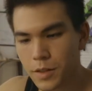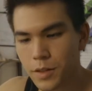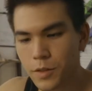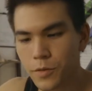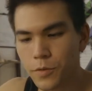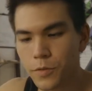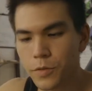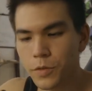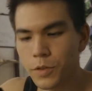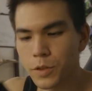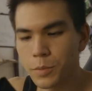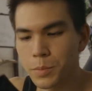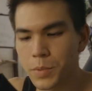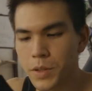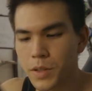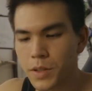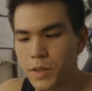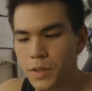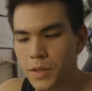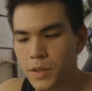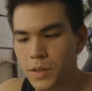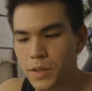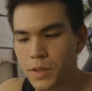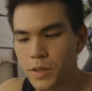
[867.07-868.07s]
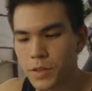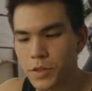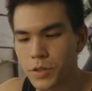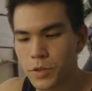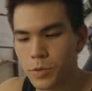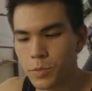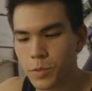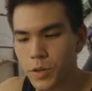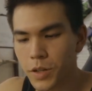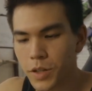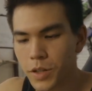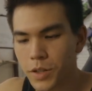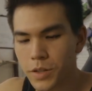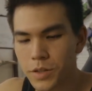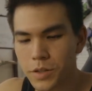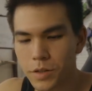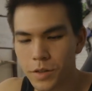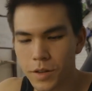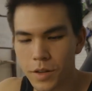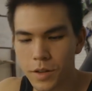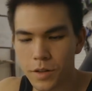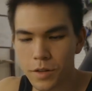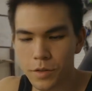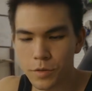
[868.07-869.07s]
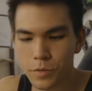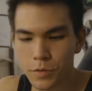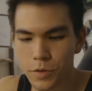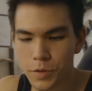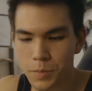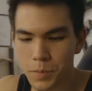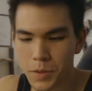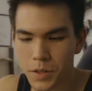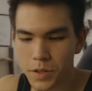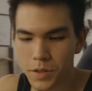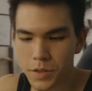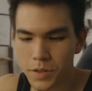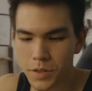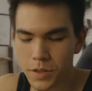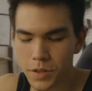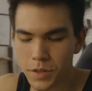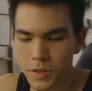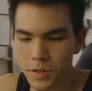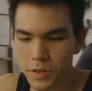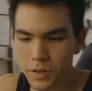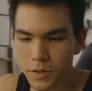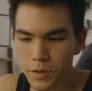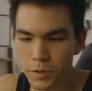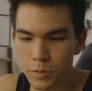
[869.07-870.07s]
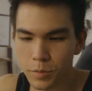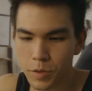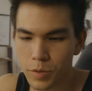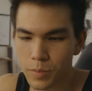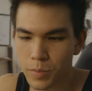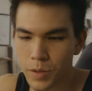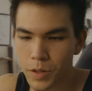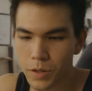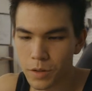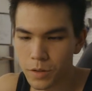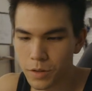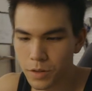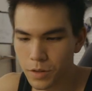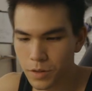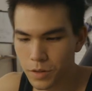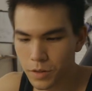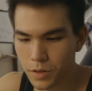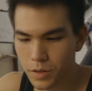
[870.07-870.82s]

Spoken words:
flip it this way so that nose piece sits a little bit better.